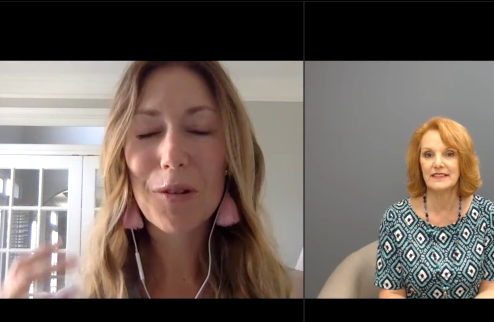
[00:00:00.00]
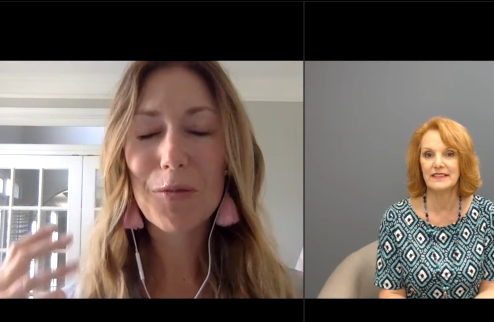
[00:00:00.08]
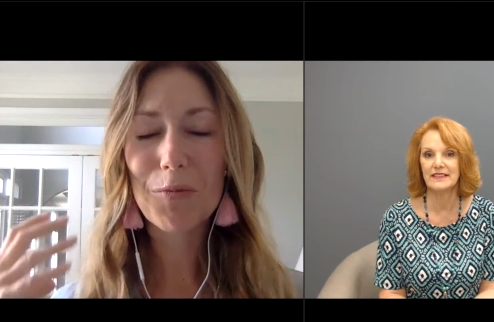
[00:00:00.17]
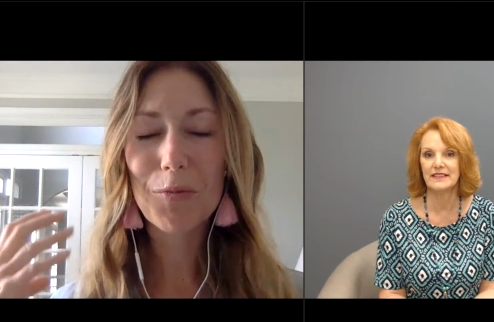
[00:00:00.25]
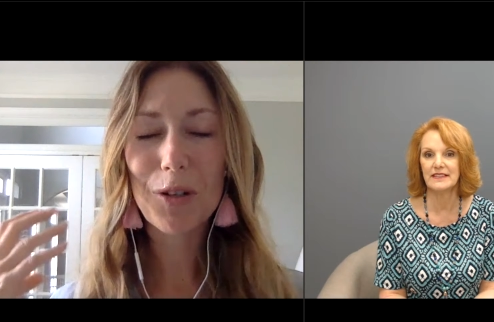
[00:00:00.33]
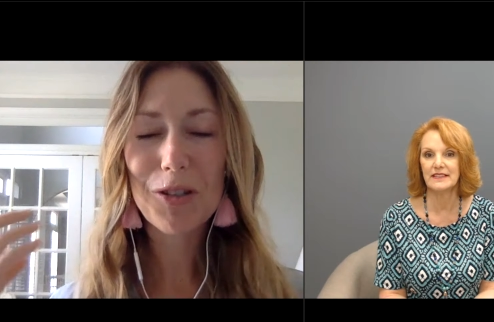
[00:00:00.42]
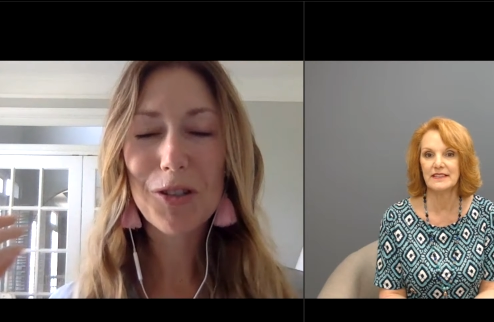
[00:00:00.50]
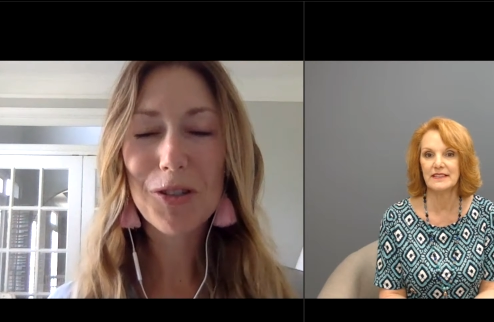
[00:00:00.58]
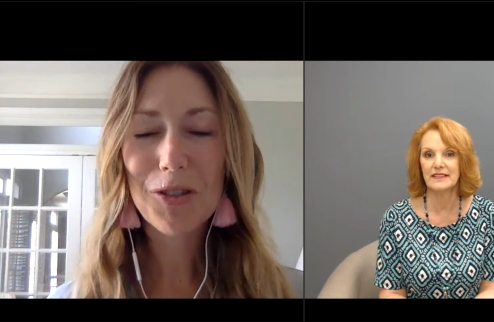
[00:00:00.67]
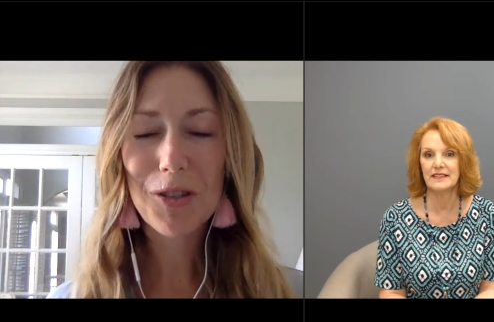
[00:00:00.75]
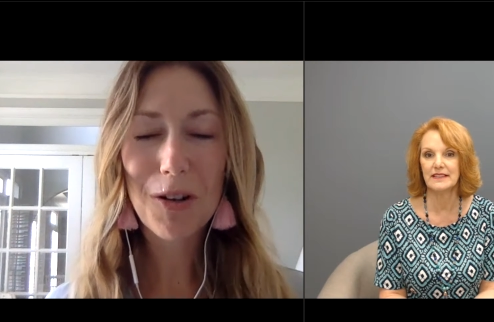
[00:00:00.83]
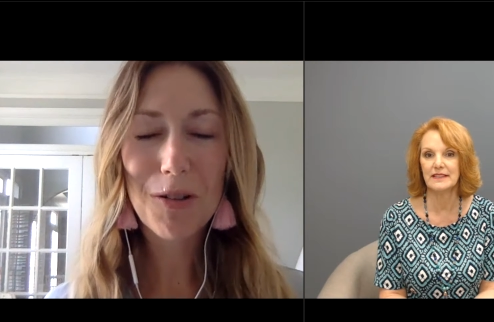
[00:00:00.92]
Speaker 1: we're
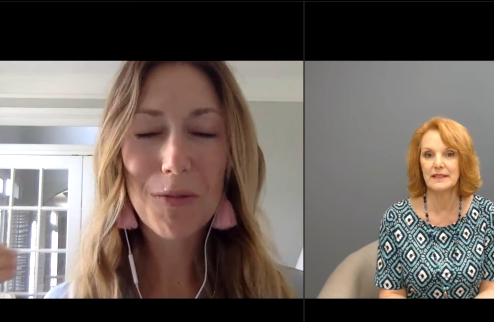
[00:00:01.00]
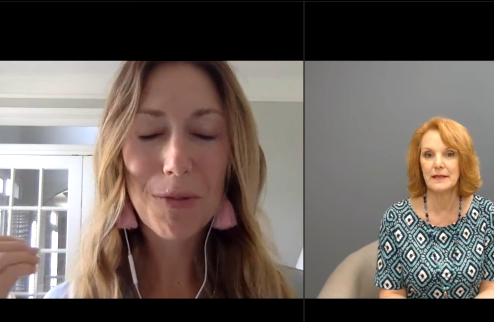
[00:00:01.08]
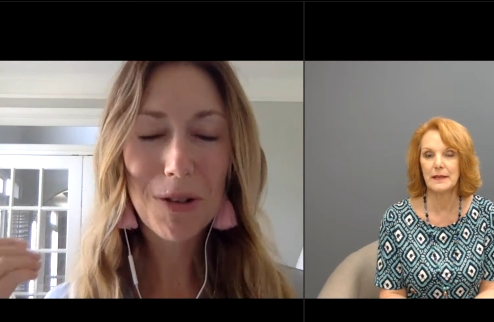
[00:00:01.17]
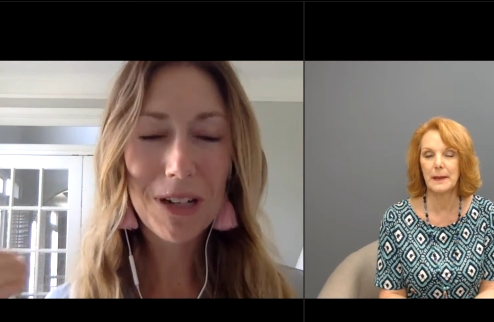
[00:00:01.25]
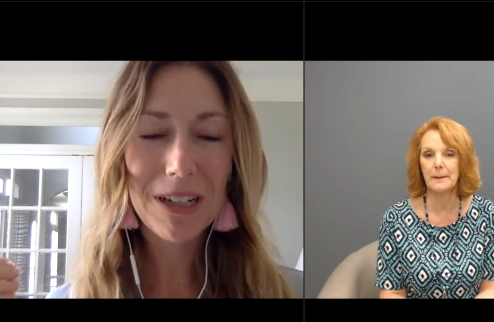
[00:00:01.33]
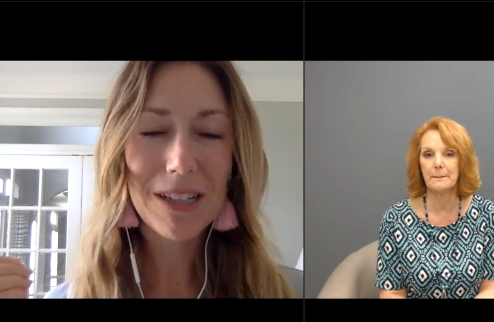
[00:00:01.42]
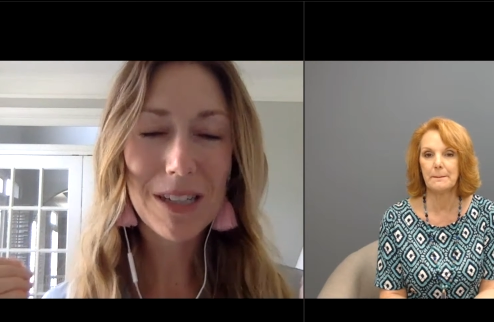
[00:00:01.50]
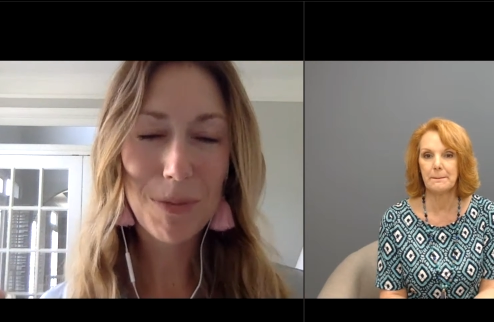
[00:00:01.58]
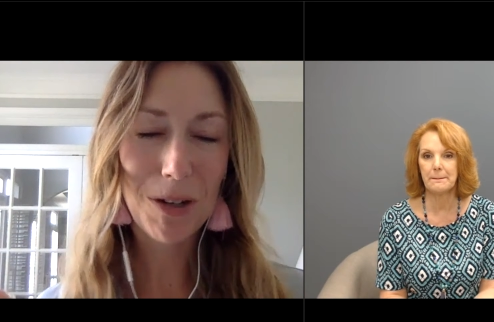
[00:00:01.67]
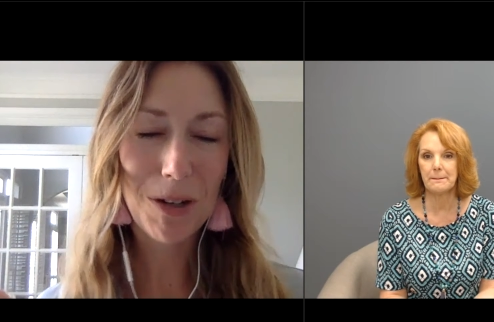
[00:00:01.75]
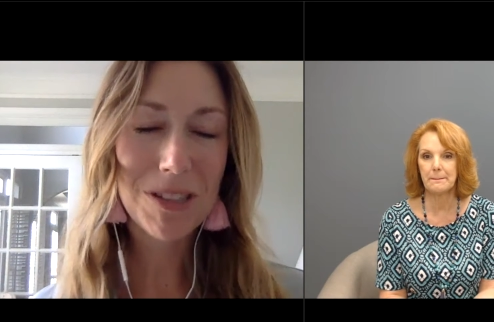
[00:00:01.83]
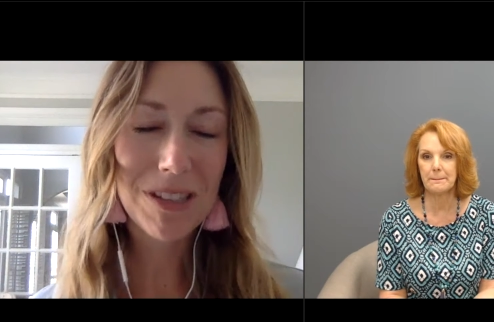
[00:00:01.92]
so
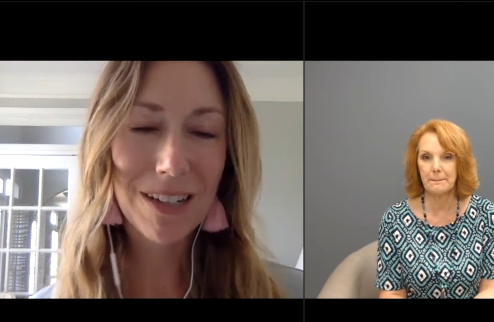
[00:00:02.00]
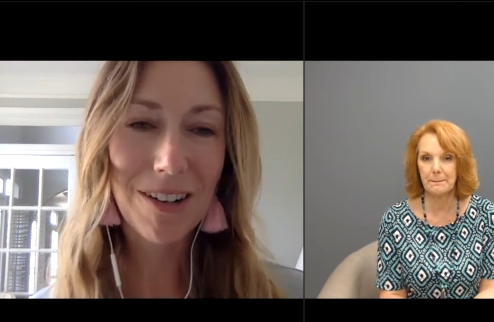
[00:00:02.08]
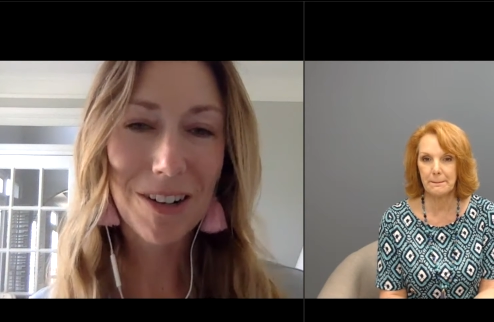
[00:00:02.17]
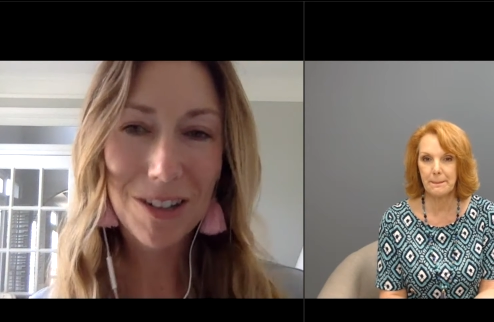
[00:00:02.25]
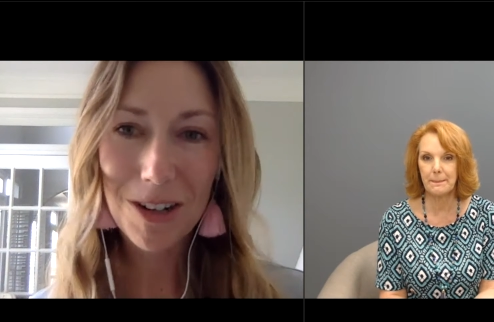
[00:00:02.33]
predisposed in our